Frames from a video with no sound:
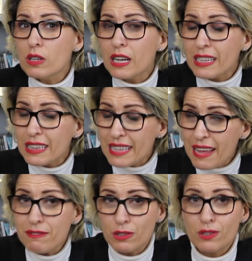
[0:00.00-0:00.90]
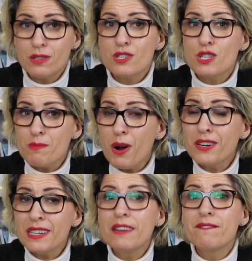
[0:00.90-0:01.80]
clever,
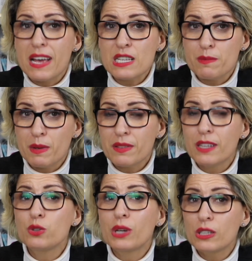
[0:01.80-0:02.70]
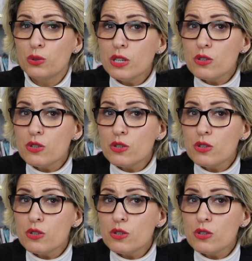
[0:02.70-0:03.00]
smart investment that you can do in